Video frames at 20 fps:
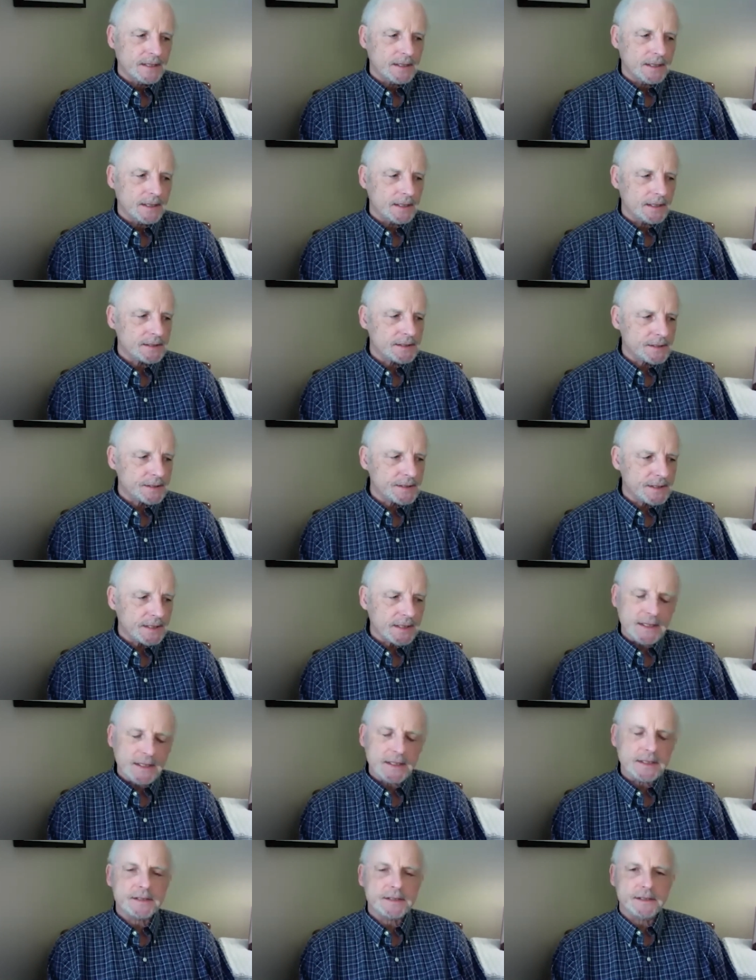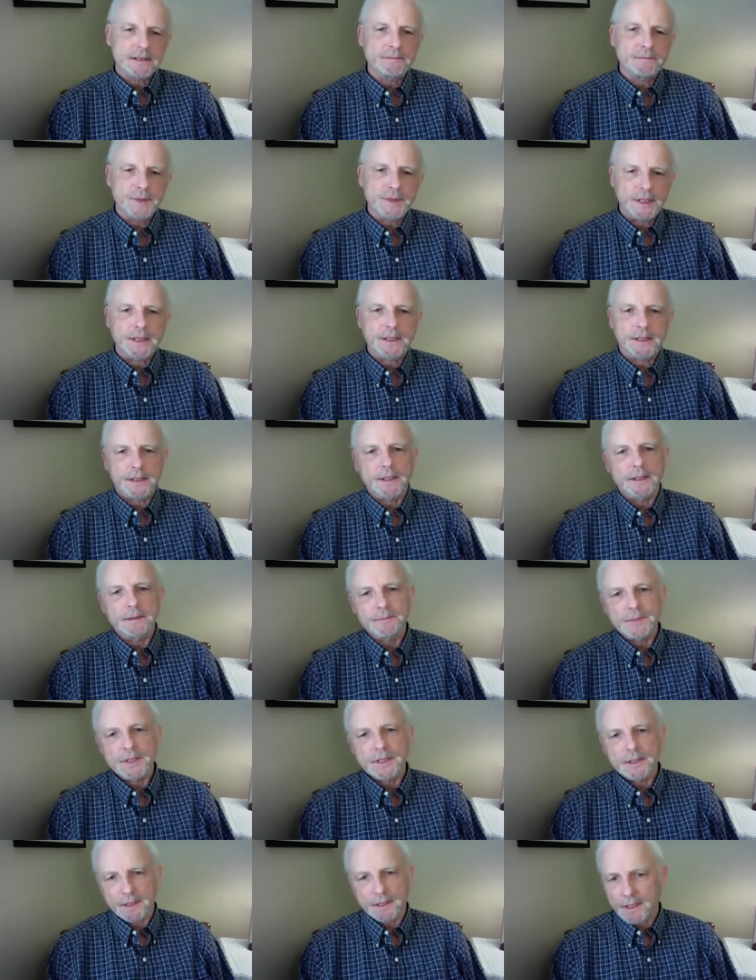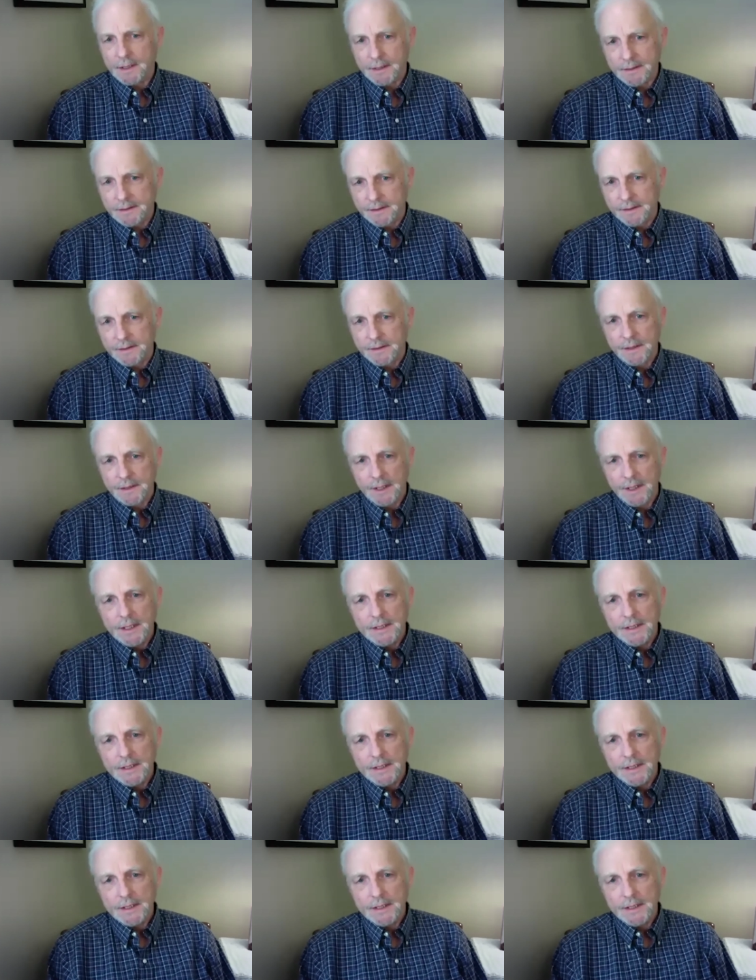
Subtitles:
It's cities that become gardens,